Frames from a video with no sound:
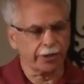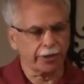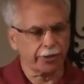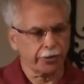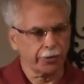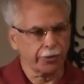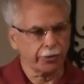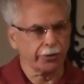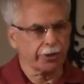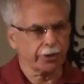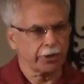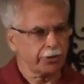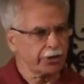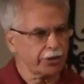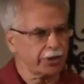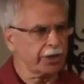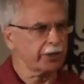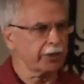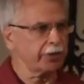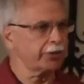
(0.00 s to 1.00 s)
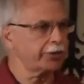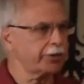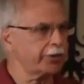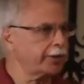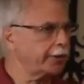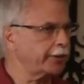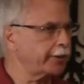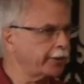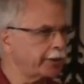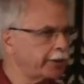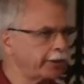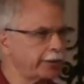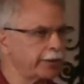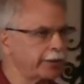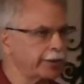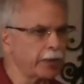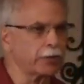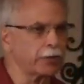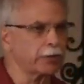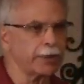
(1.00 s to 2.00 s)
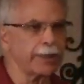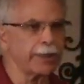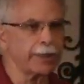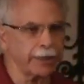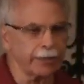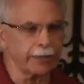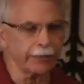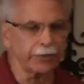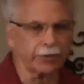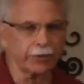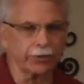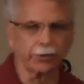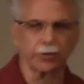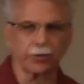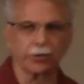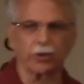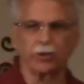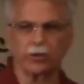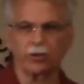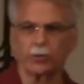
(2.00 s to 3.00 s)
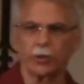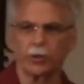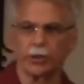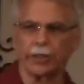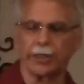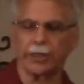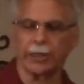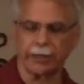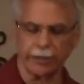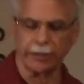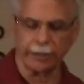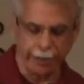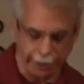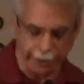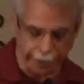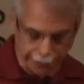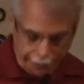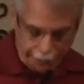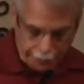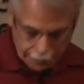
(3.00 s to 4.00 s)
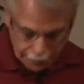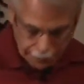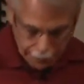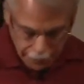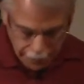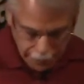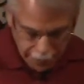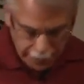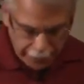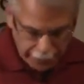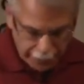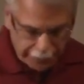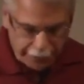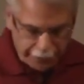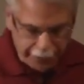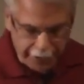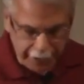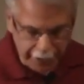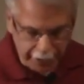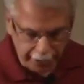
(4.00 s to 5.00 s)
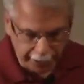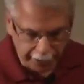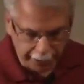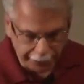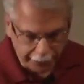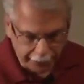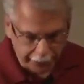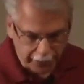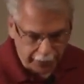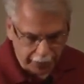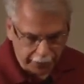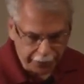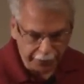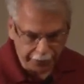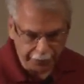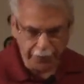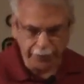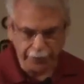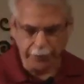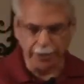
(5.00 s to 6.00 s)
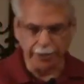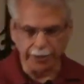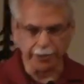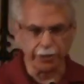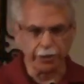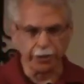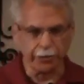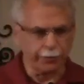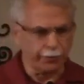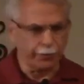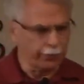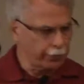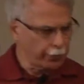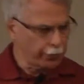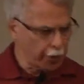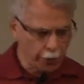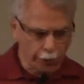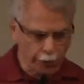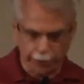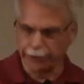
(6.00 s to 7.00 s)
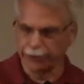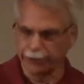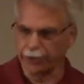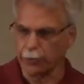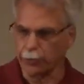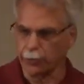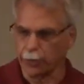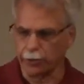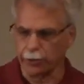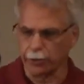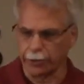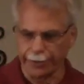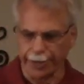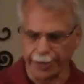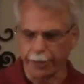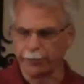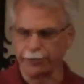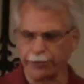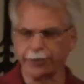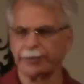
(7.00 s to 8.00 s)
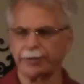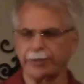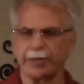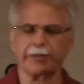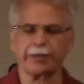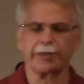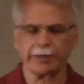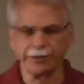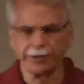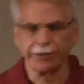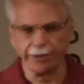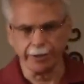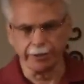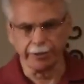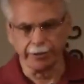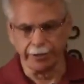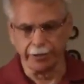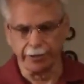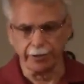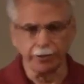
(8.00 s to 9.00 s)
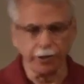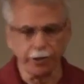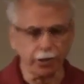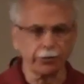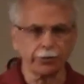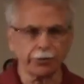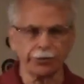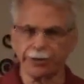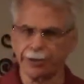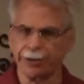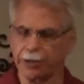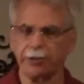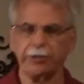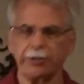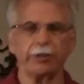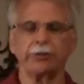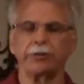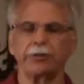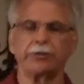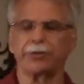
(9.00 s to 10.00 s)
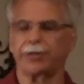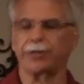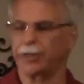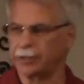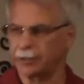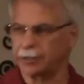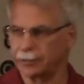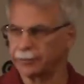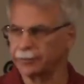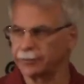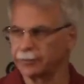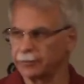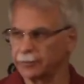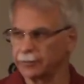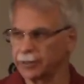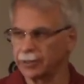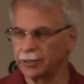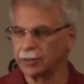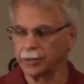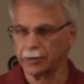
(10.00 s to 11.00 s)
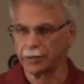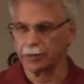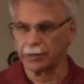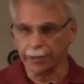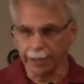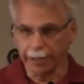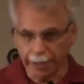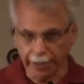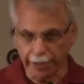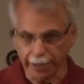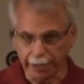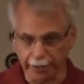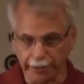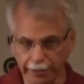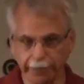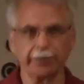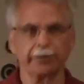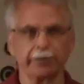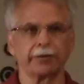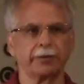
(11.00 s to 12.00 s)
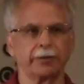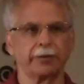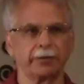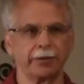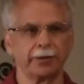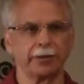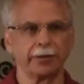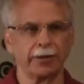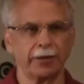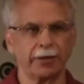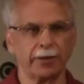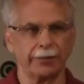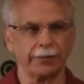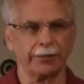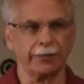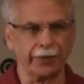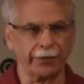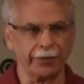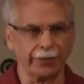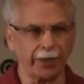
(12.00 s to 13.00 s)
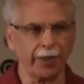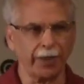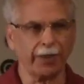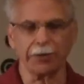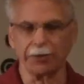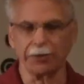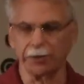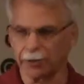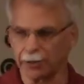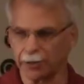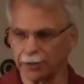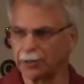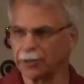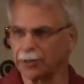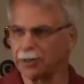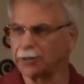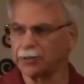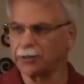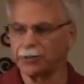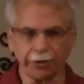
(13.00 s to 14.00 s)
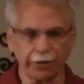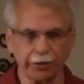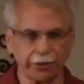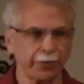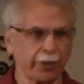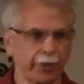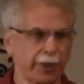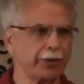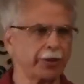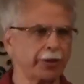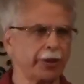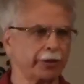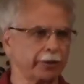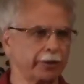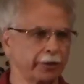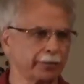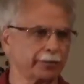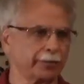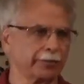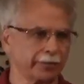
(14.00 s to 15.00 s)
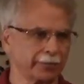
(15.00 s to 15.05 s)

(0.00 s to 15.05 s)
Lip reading: totally changed our lives as a result of what God did. You might want to say, well, that was something that Satan did. No, Satan didn't do that. God, my Father, took my daughter.